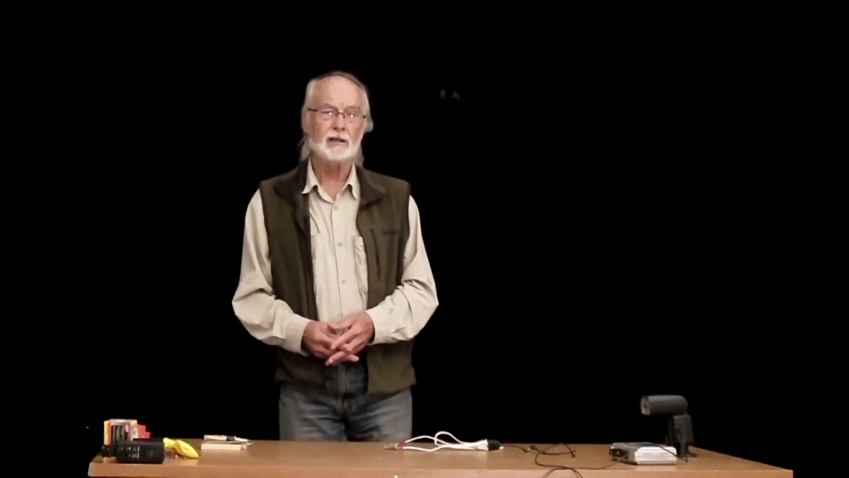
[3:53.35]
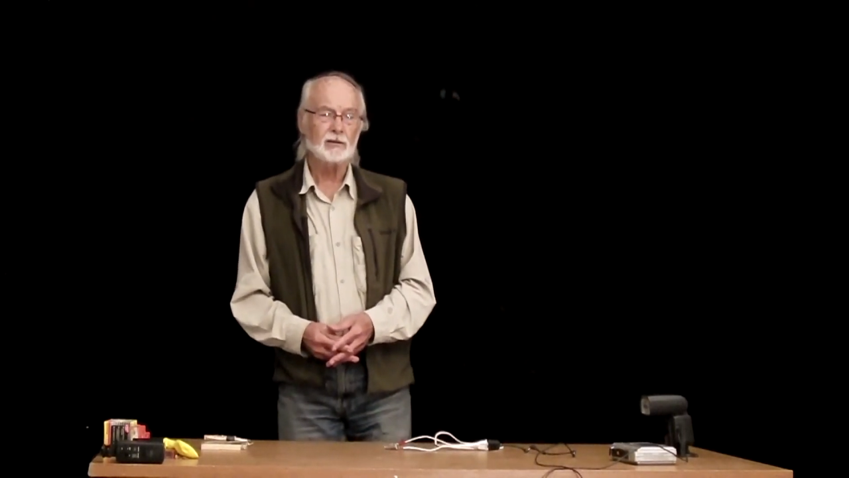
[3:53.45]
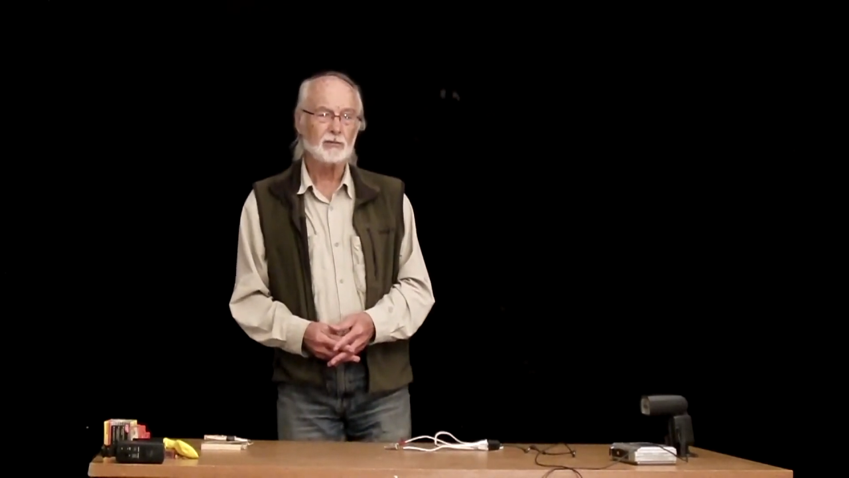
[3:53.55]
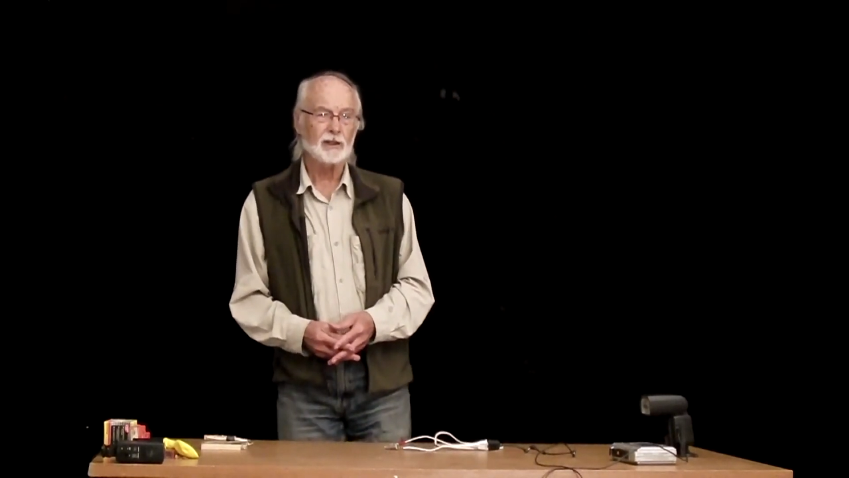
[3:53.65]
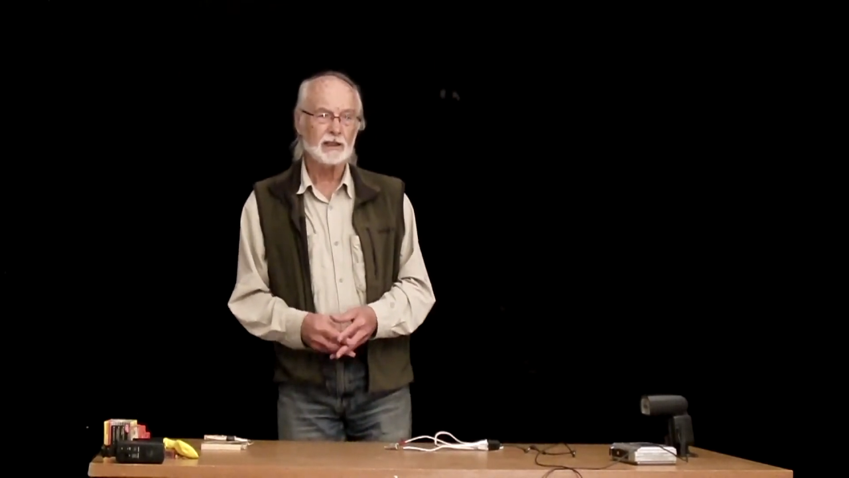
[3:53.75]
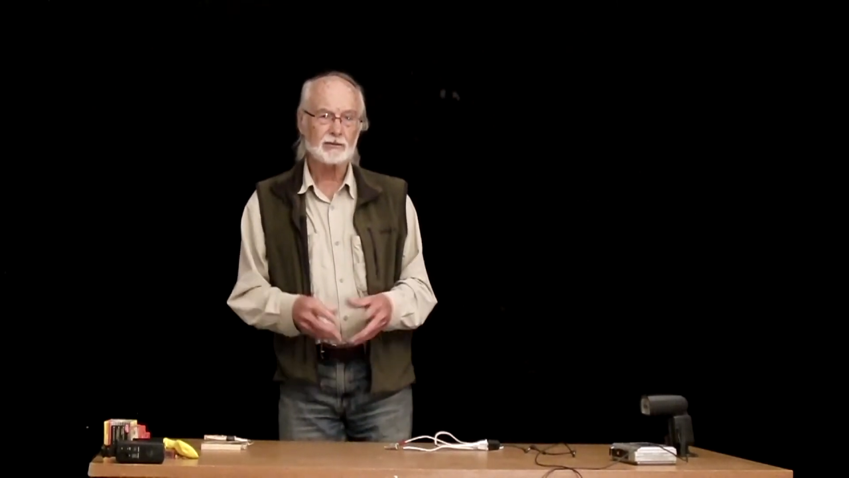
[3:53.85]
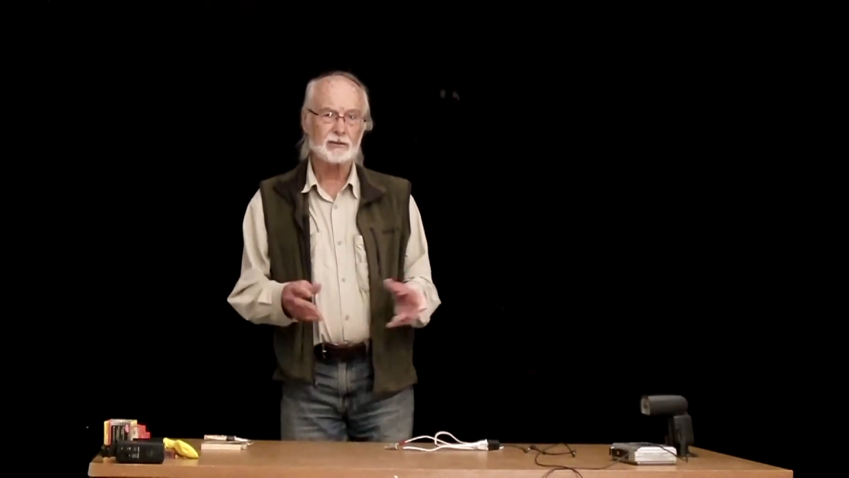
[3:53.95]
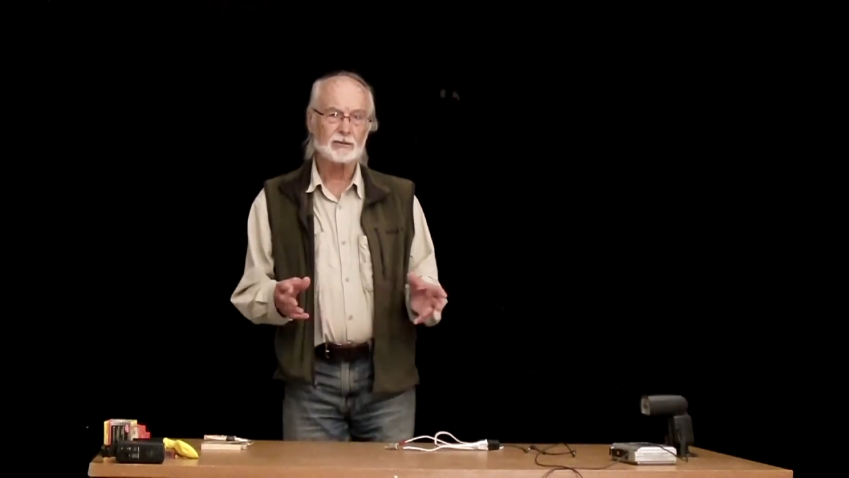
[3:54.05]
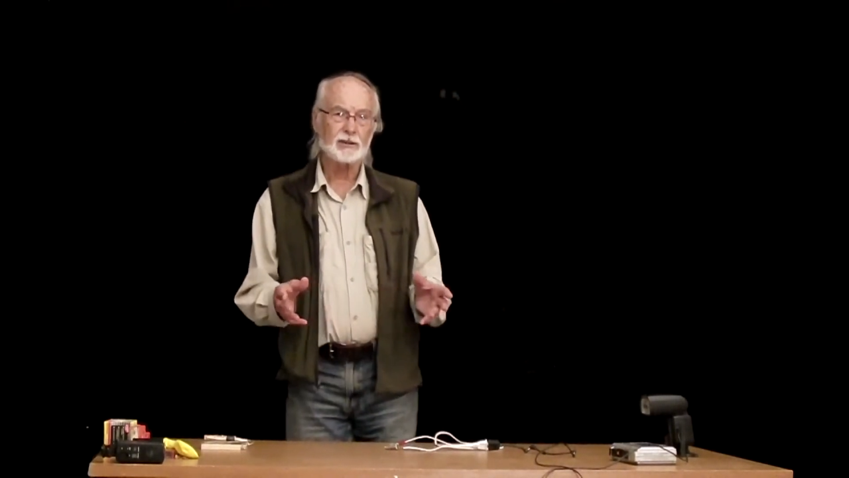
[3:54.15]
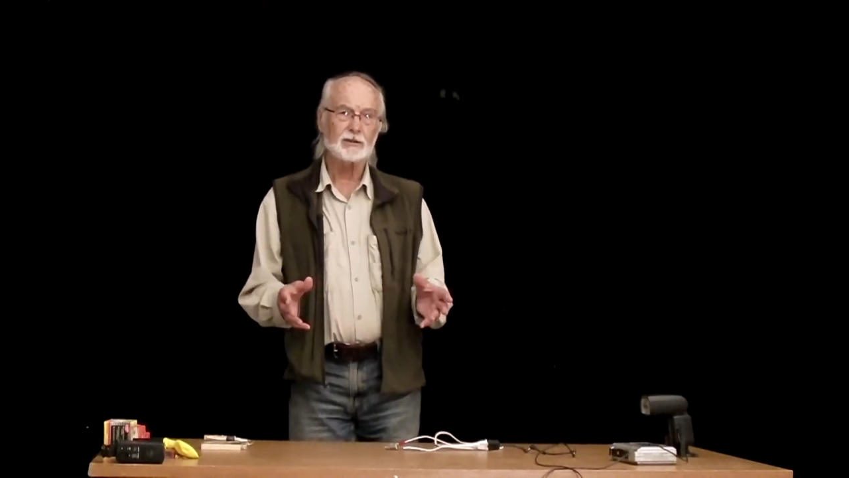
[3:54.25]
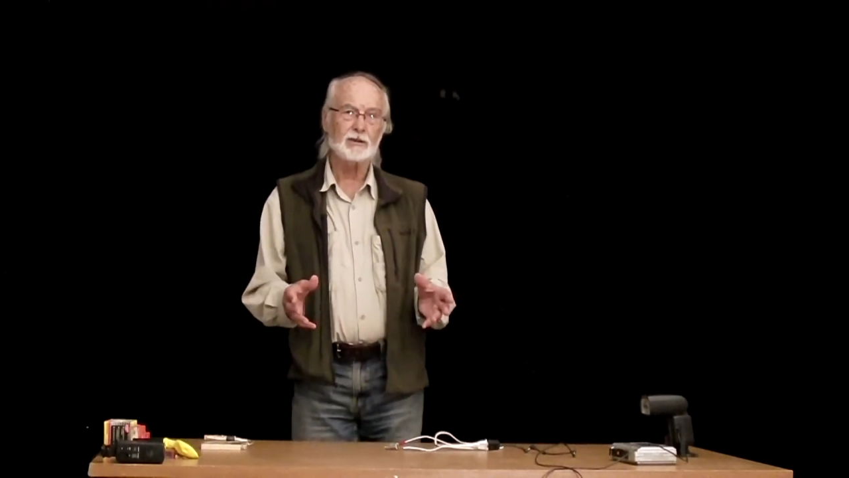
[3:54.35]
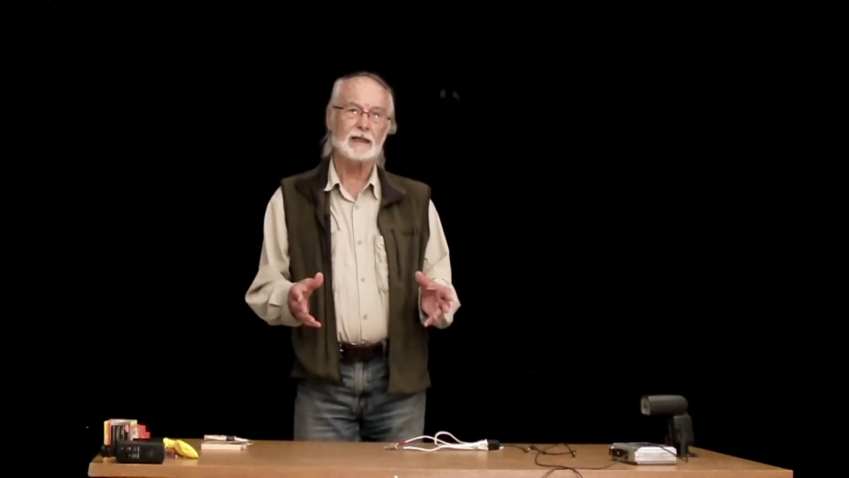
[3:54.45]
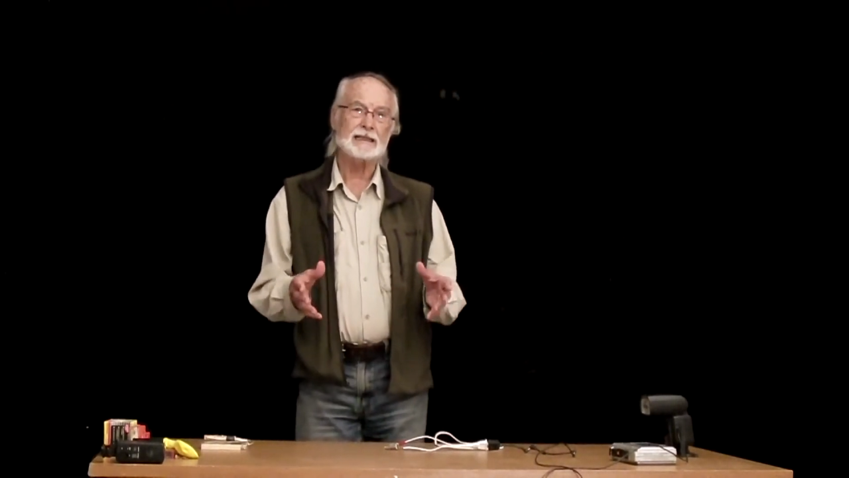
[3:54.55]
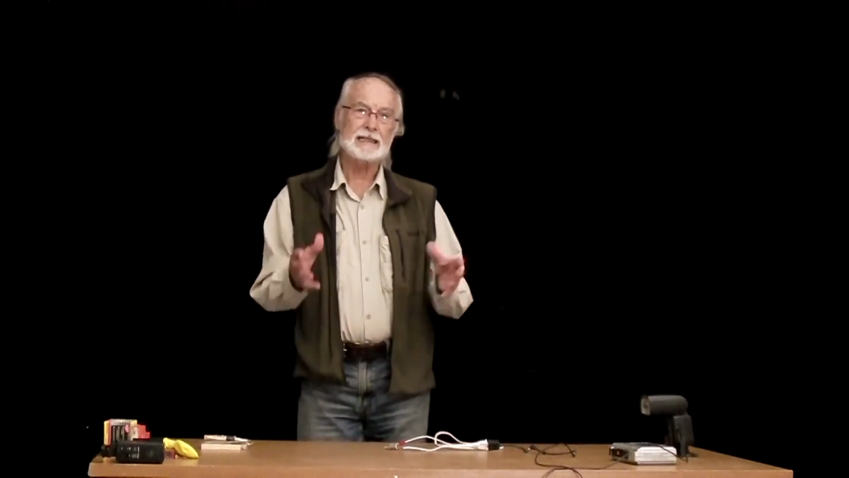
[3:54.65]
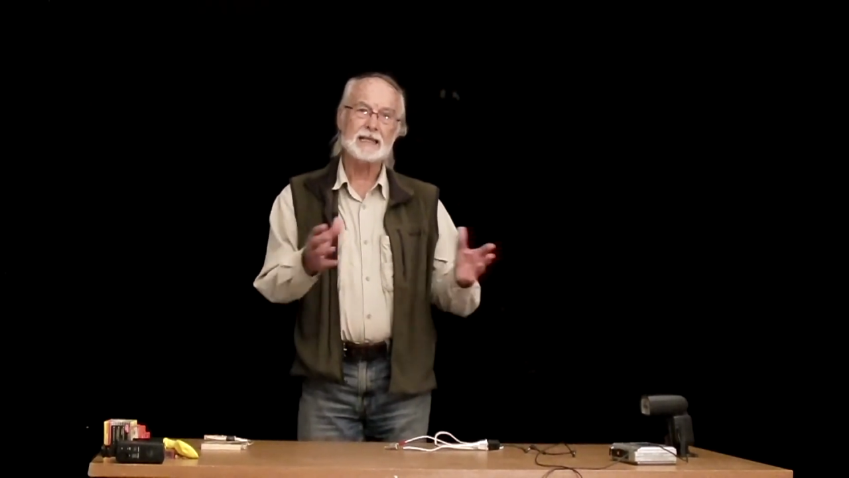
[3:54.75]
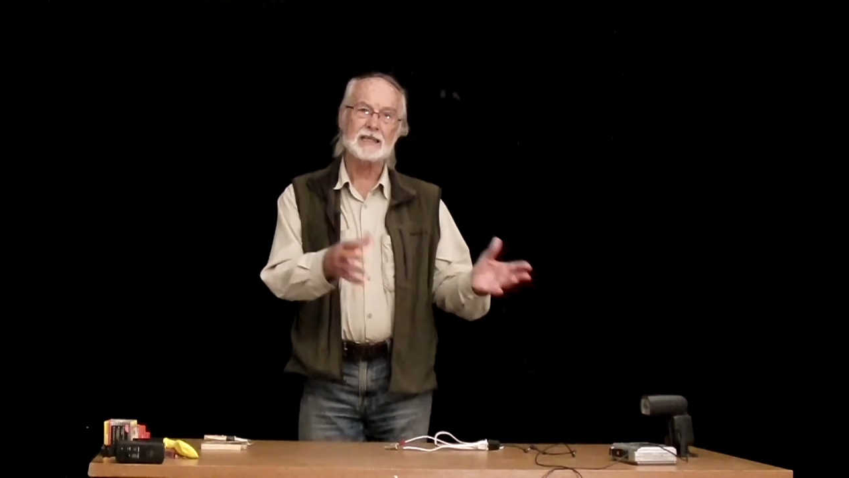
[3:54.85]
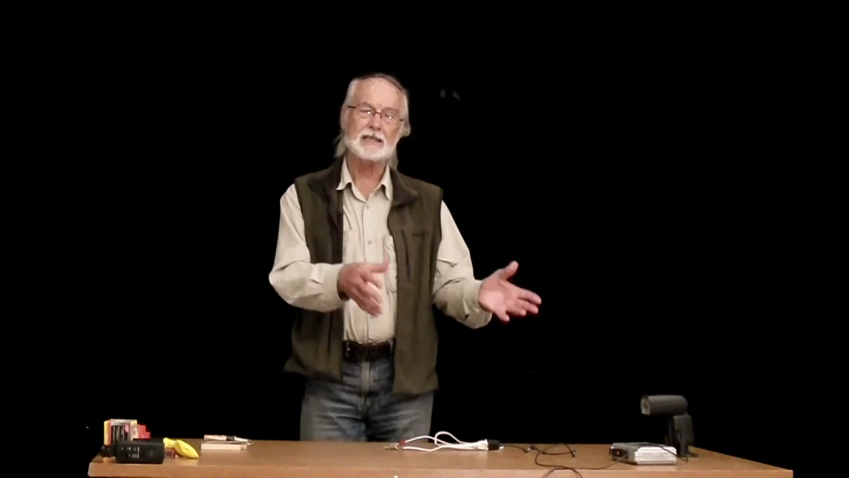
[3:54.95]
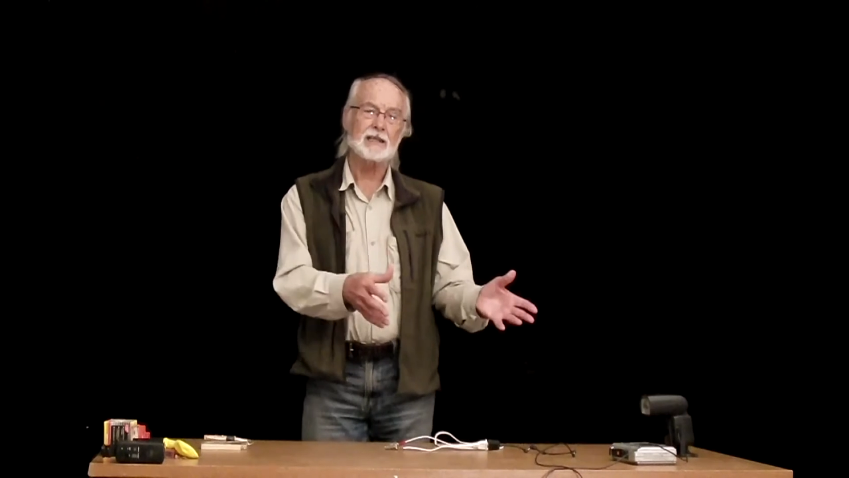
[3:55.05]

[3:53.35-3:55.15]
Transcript: will be equal to 1/10